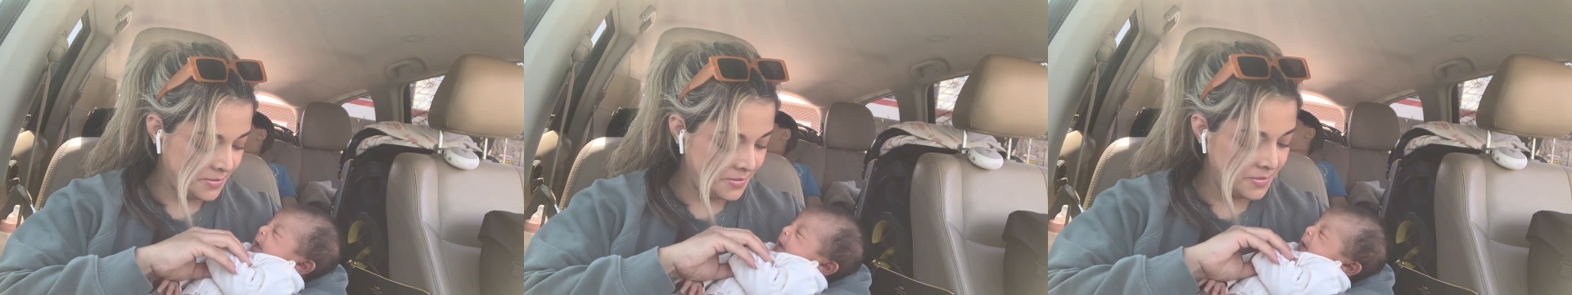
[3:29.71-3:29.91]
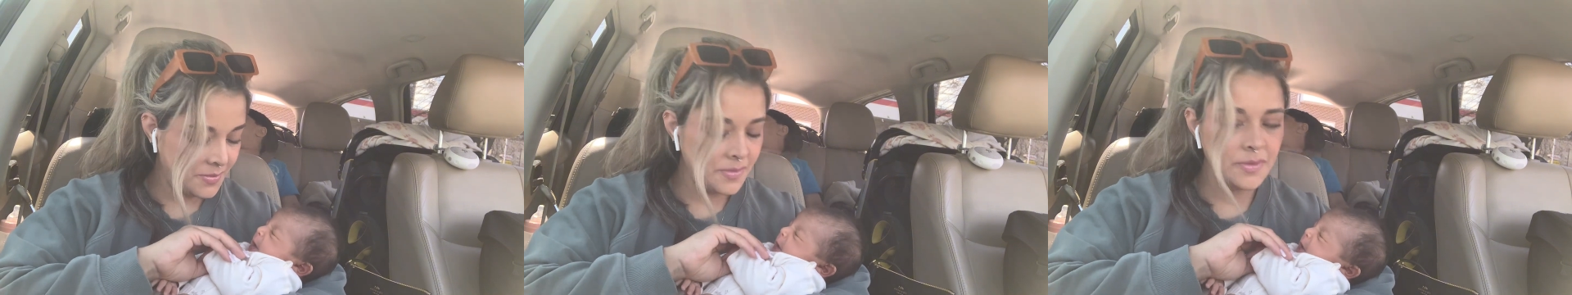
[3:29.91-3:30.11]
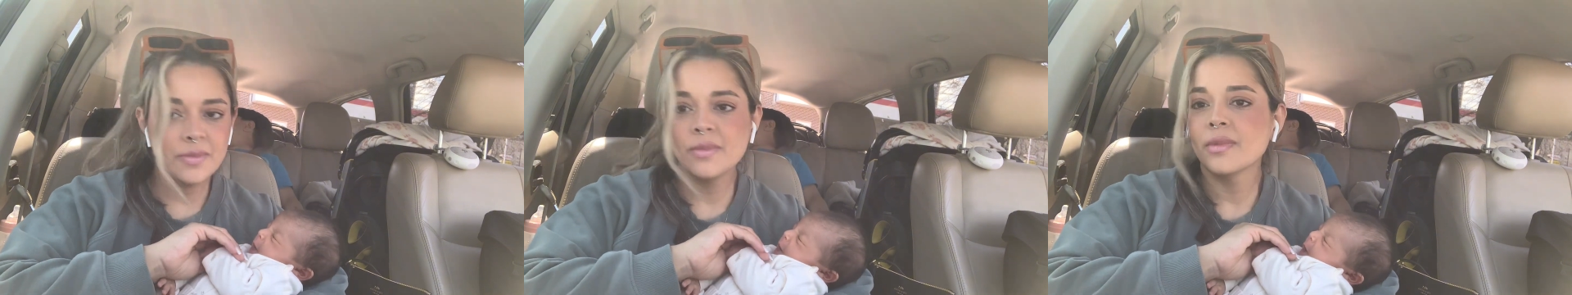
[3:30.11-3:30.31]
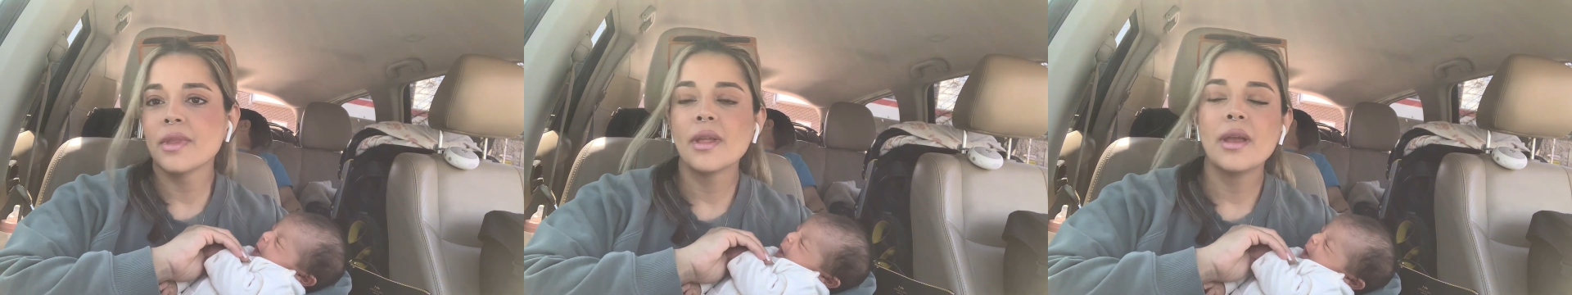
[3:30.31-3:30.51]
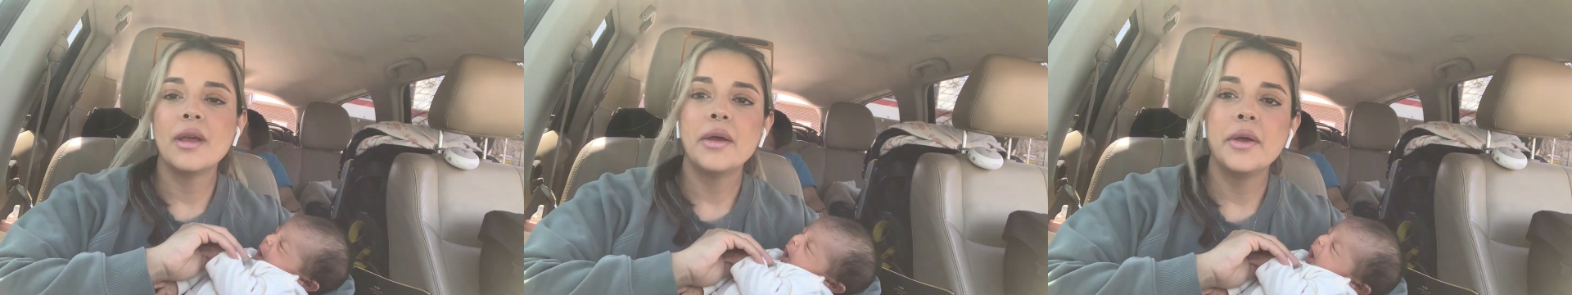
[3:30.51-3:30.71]
Oh, drink!
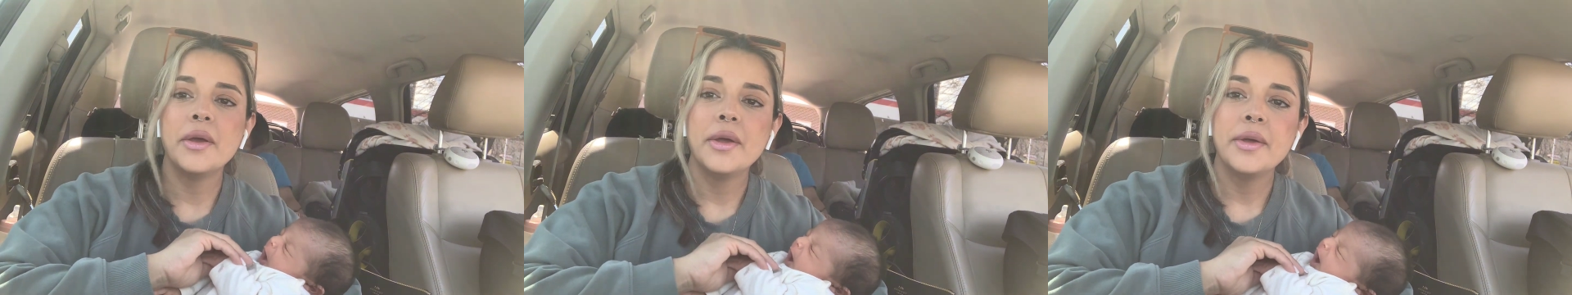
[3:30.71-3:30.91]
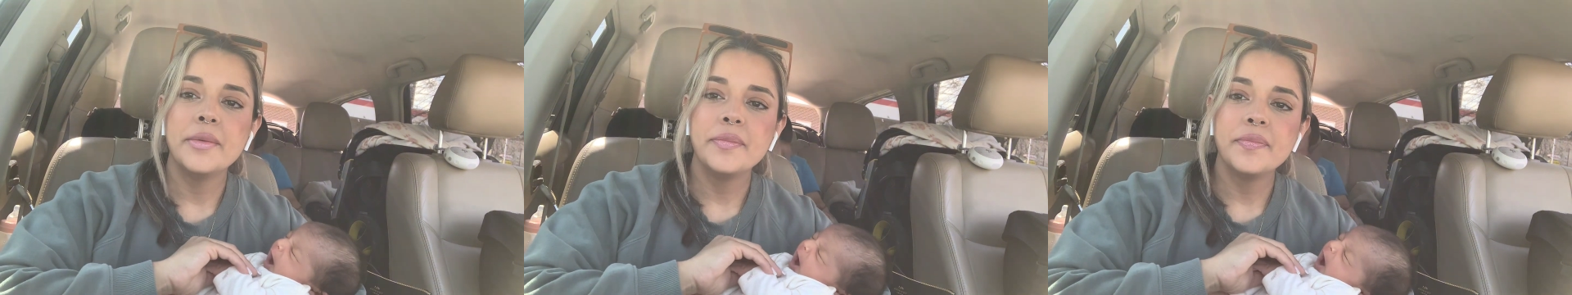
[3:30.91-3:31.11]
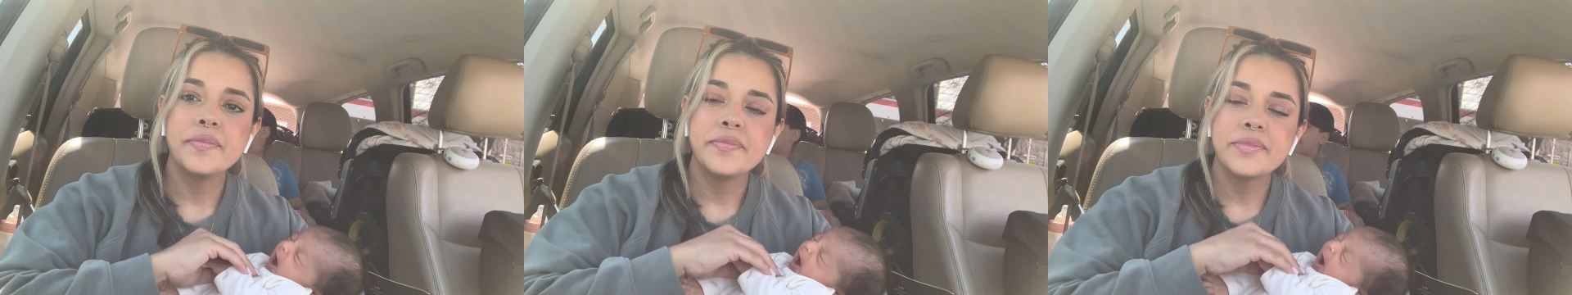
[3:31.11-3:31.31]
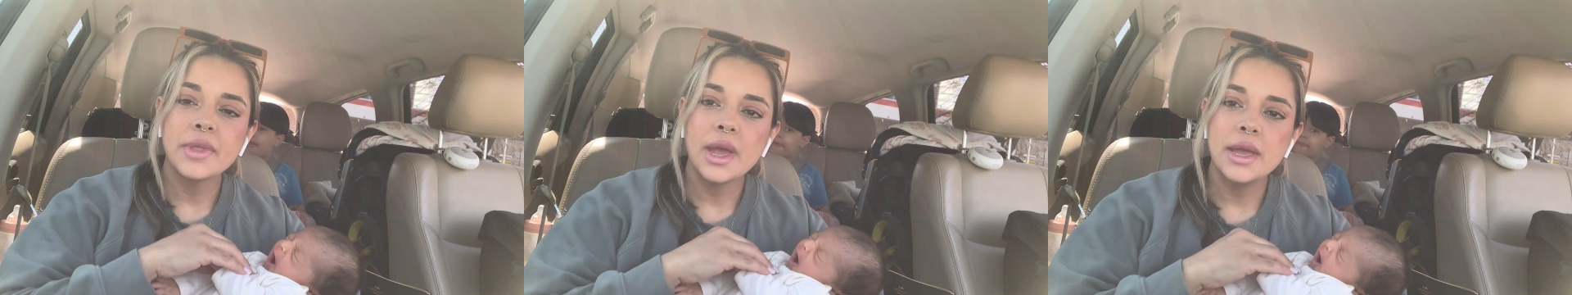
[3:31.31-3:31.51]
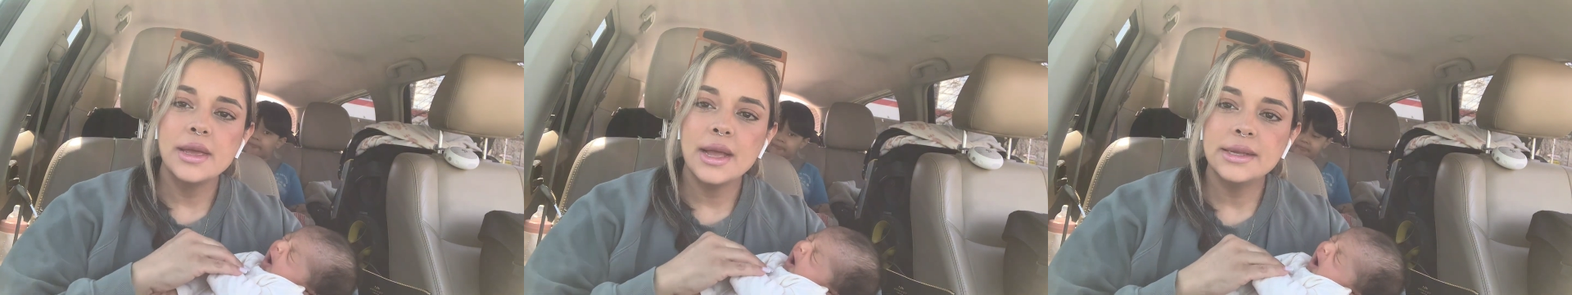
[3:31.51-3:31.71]
I drink.
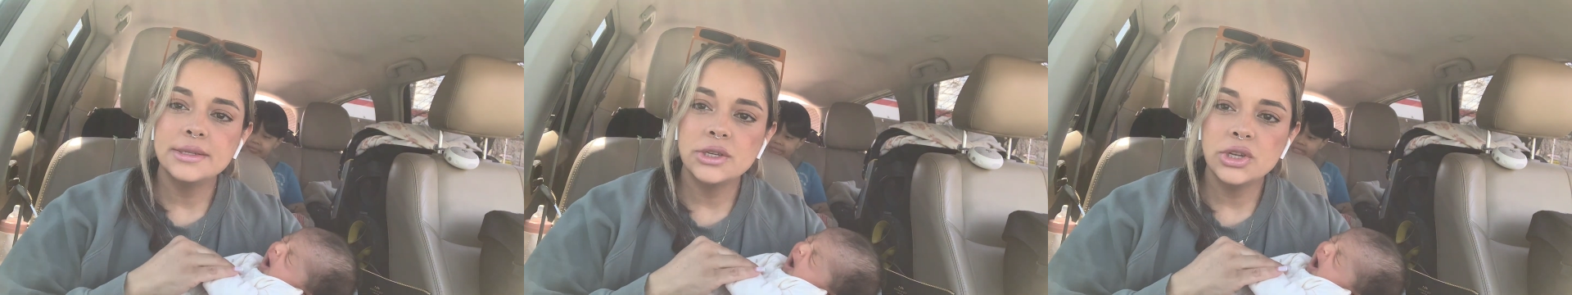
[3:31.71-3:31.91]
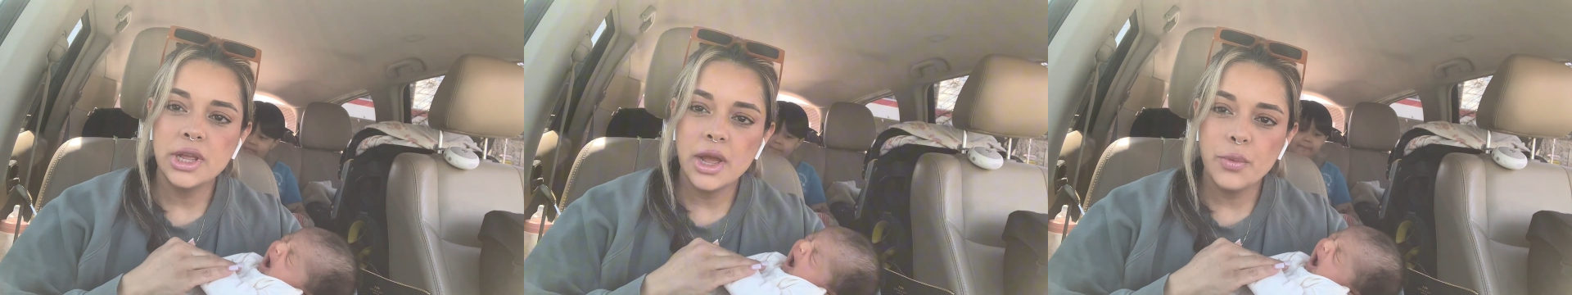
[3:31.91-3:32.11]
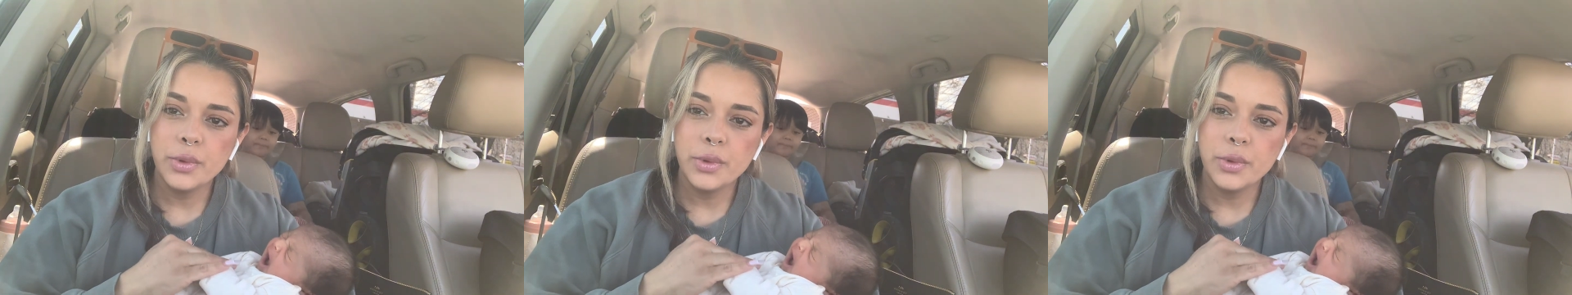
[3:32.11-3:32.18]
Yesterday,